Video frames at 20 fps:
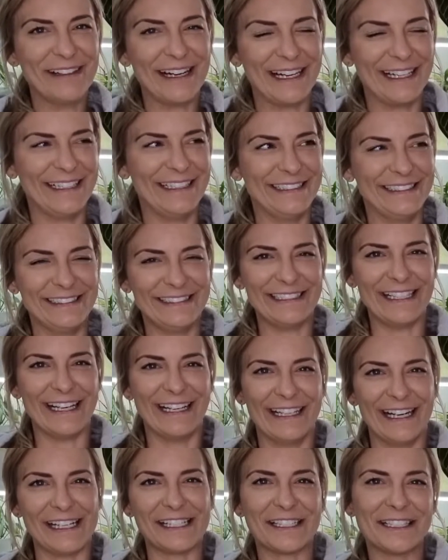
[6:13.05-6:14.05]
I
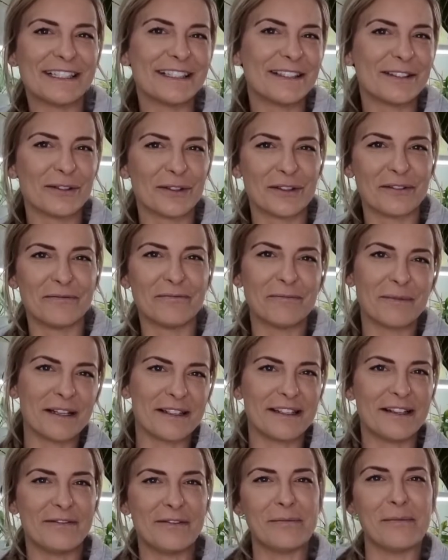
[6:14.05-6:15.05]
just sort of press
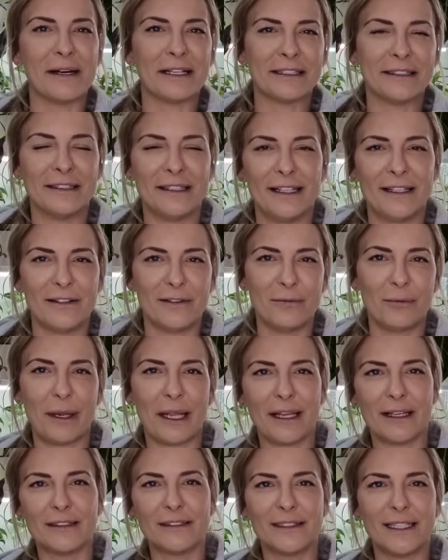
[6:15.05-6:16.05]
every button and
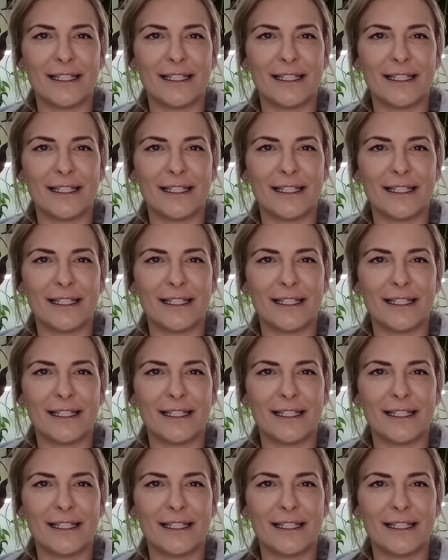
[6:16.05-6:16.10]
wing it,